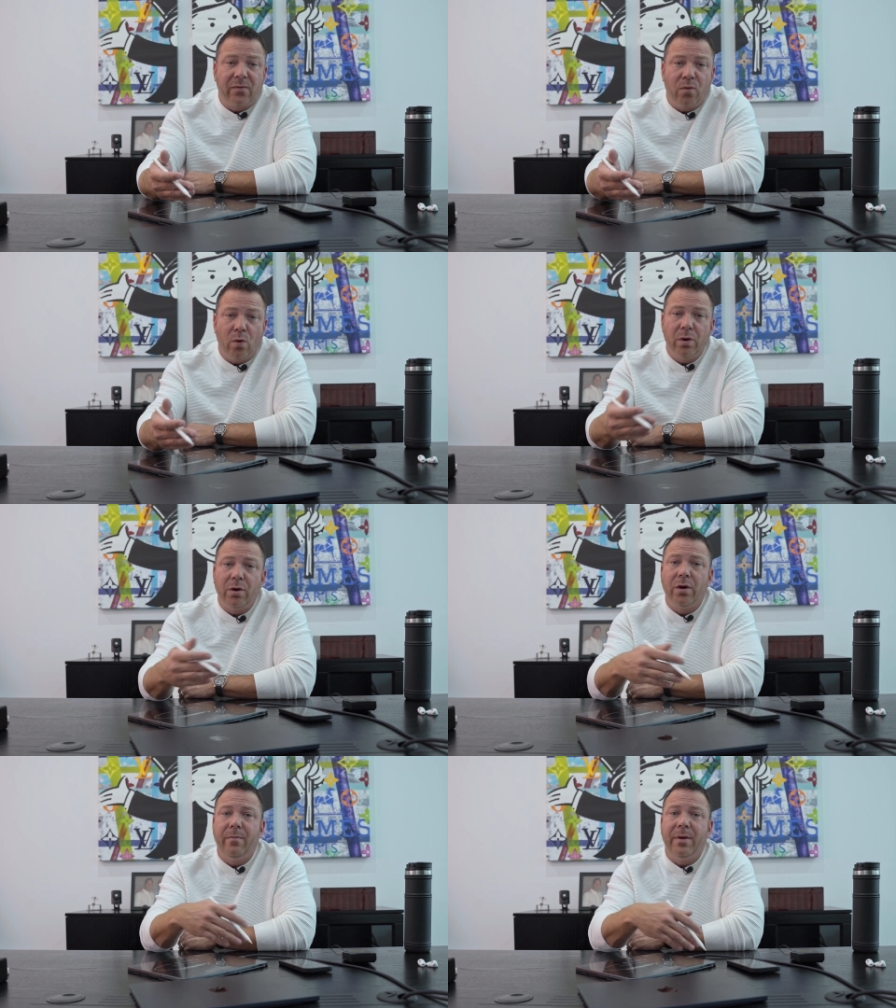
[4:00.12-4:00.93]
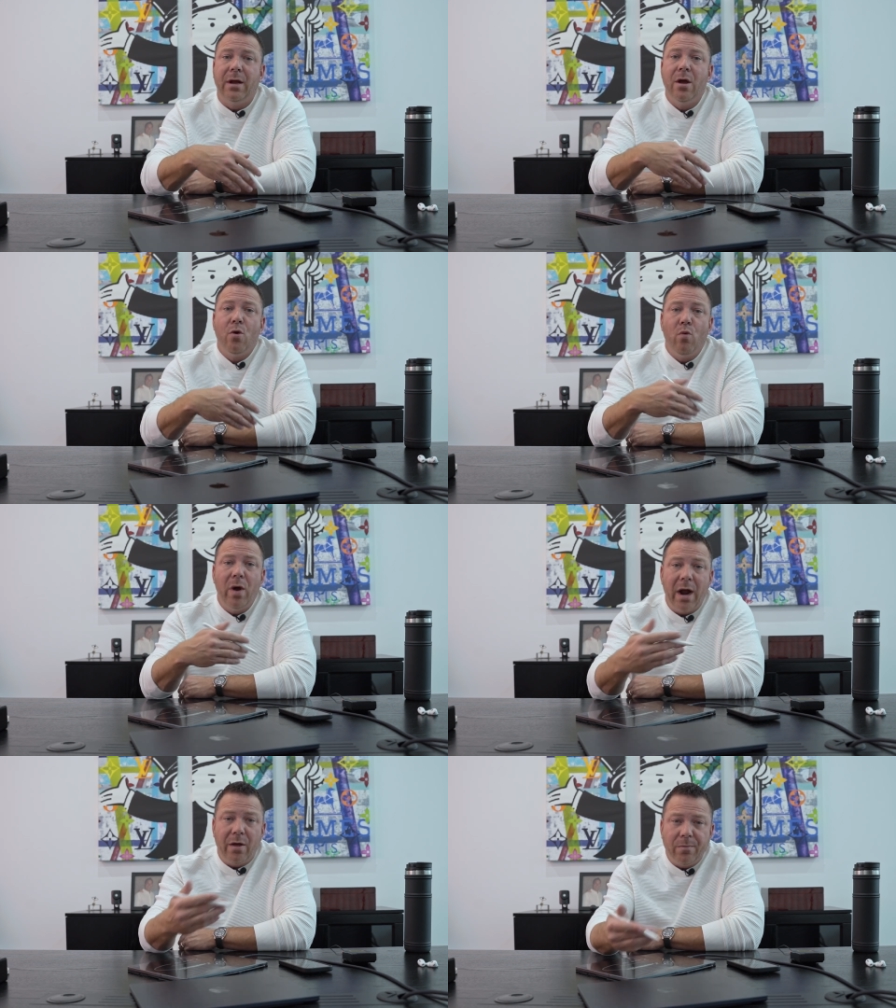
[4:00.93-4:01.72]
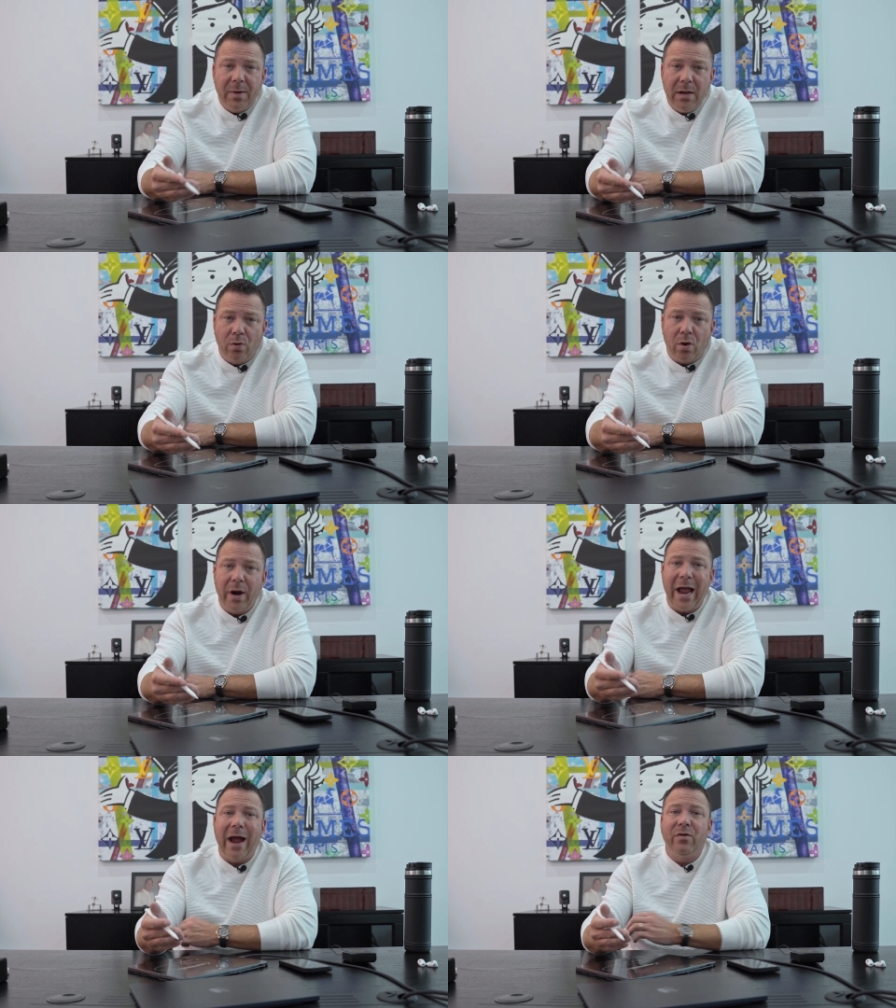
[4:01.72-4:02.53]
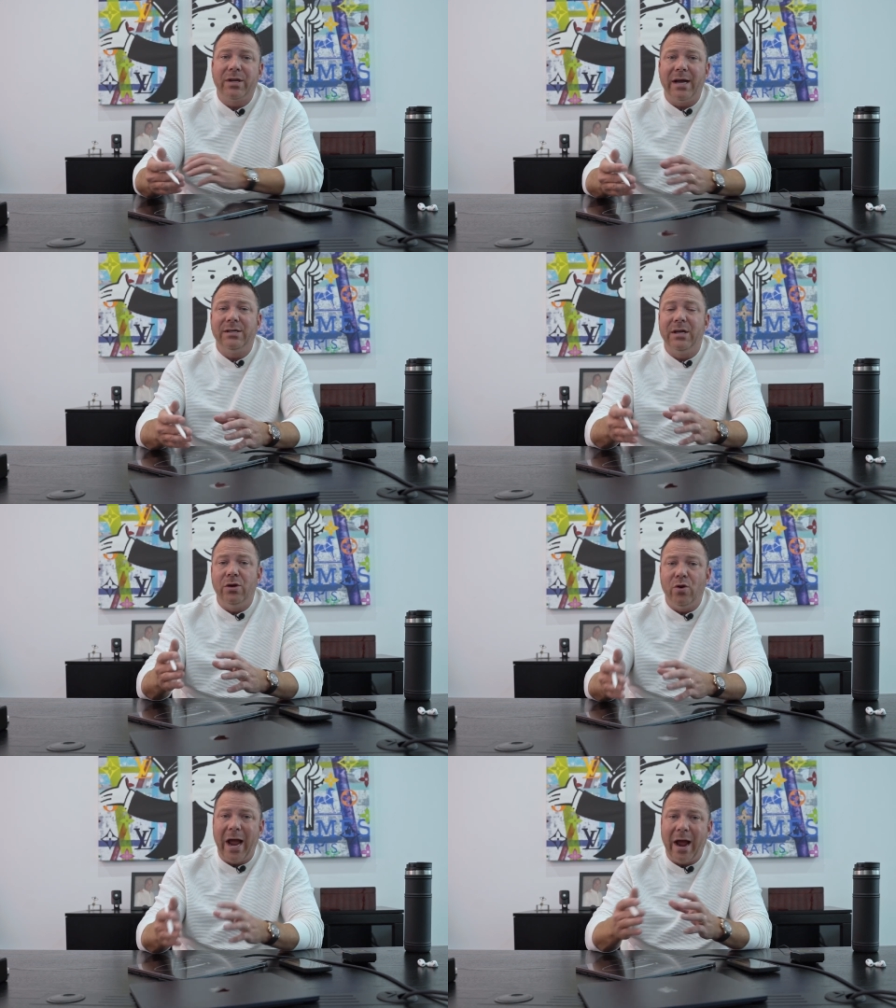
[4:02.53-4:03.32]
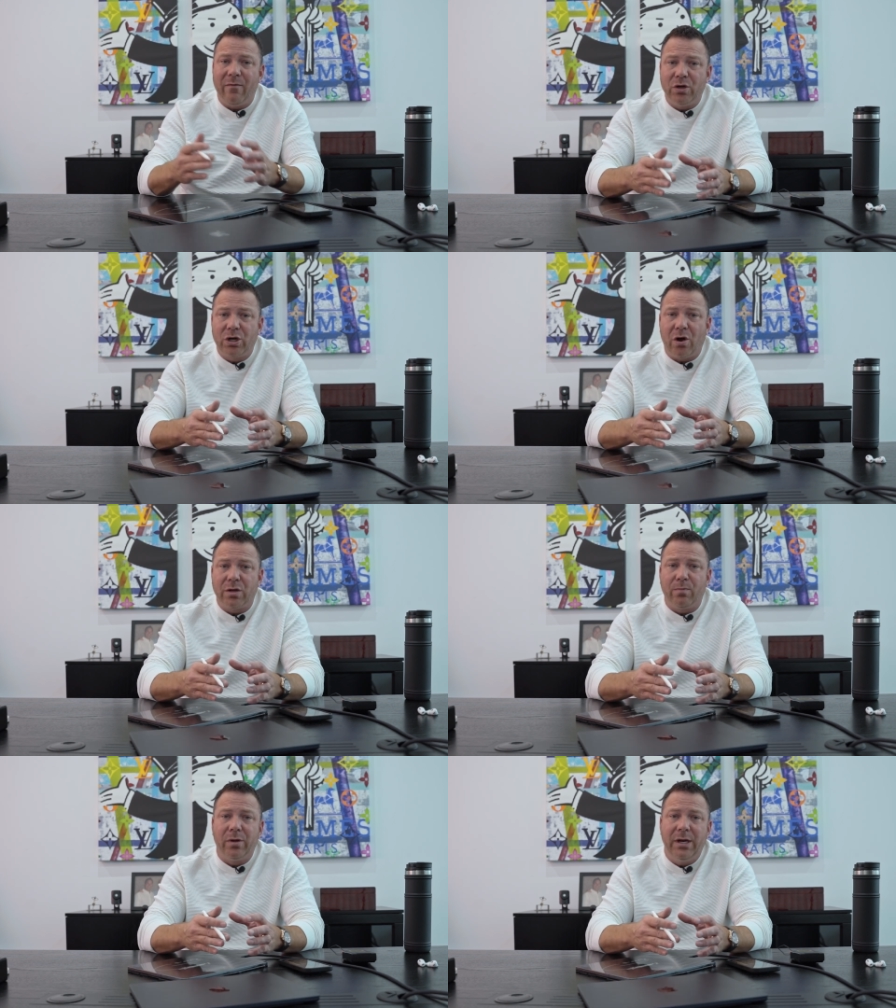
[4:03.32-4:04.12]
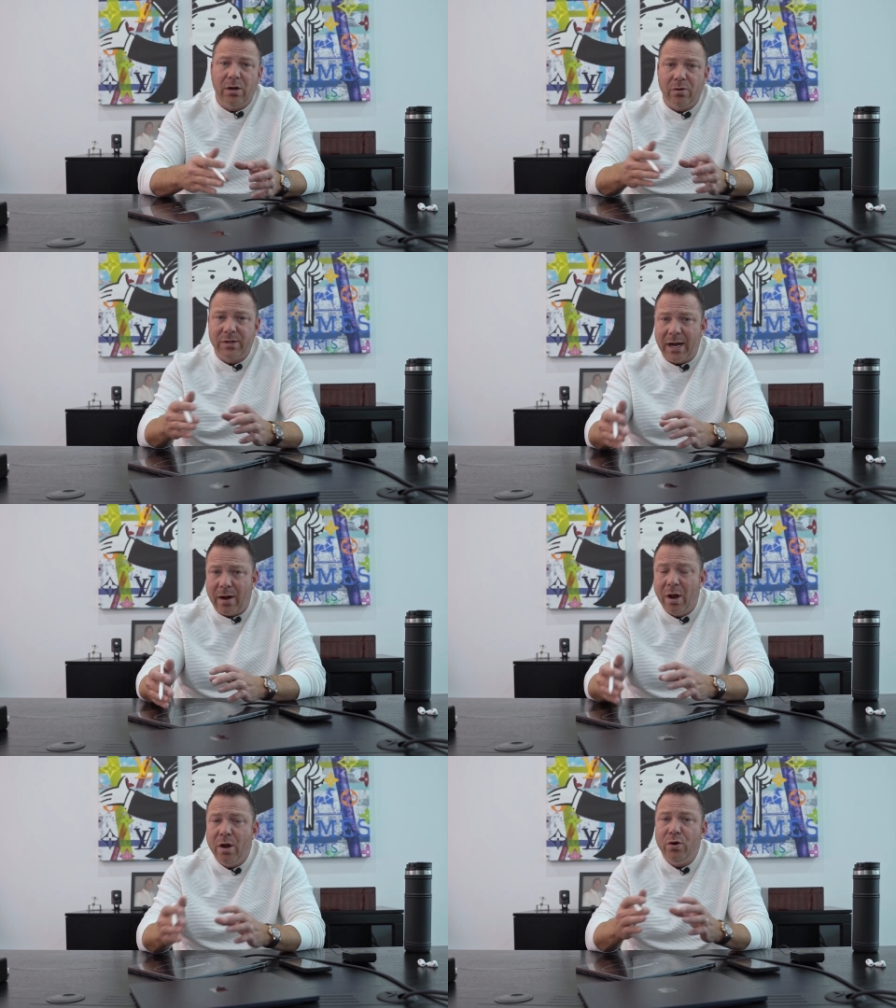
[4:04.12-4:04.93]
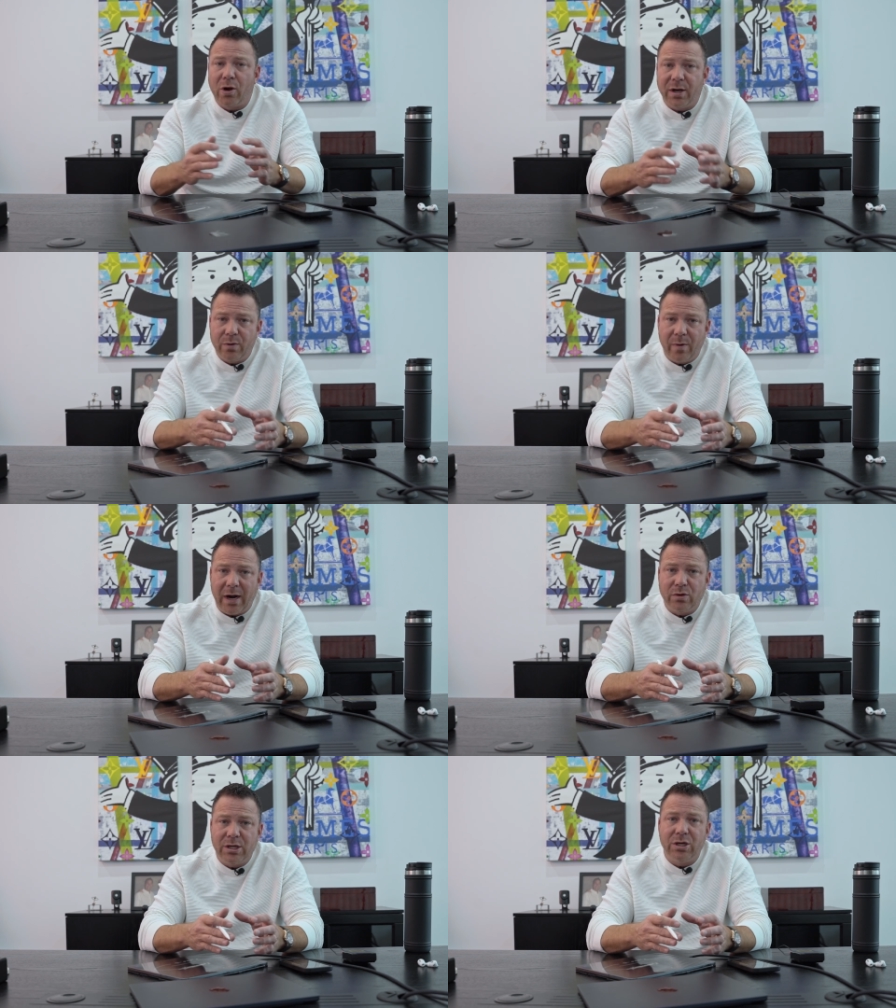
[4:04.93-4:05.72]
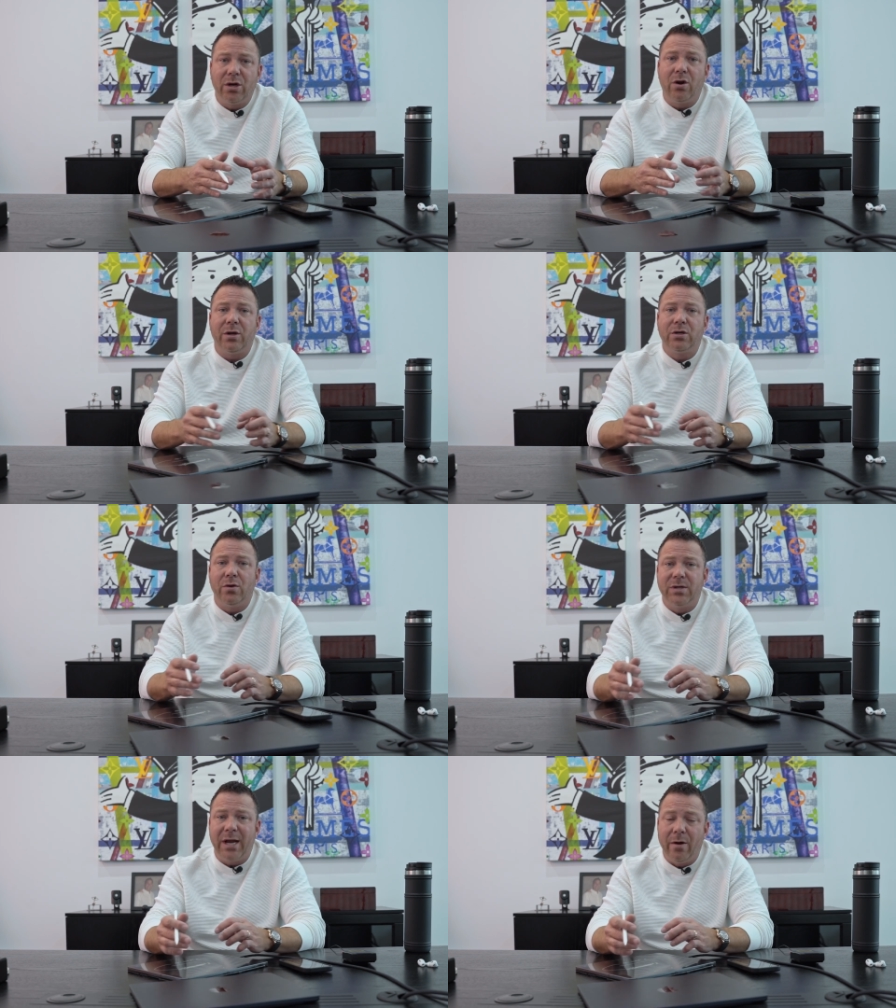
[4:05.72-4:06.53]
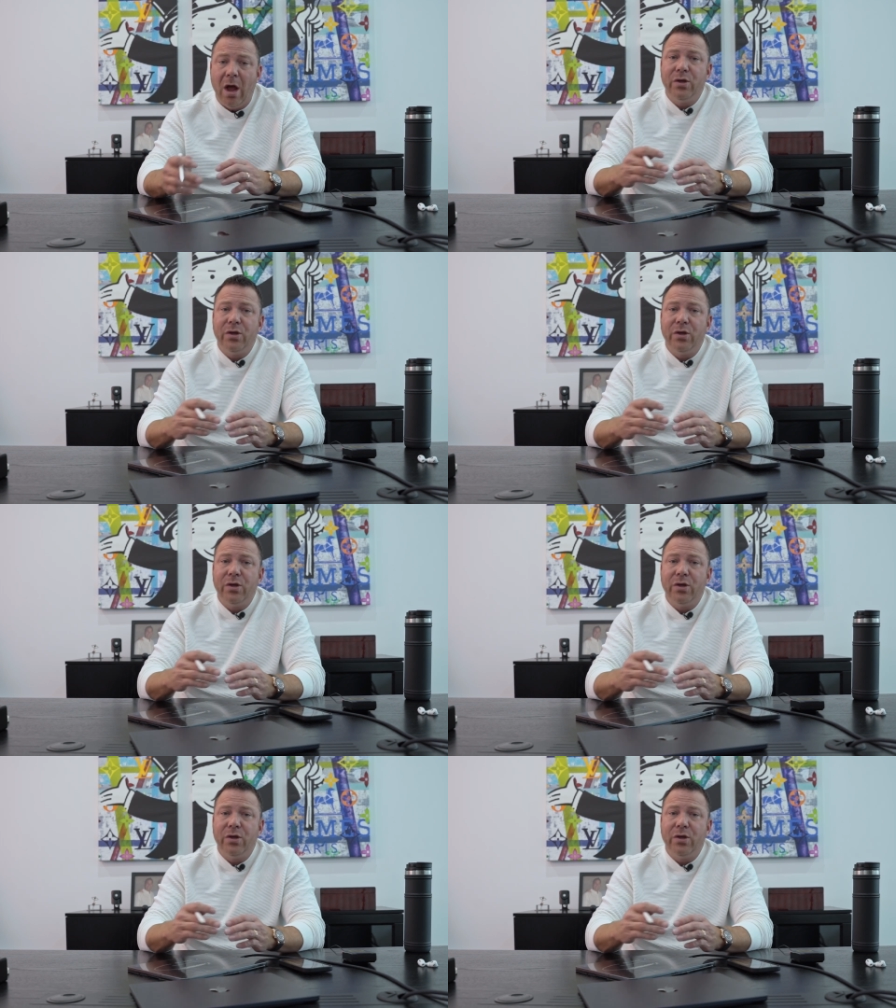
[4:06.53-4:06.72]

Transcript: forward are going to be, when other people aren't advertising and your average cost per lead goes down, your customer acquisition cost goes down,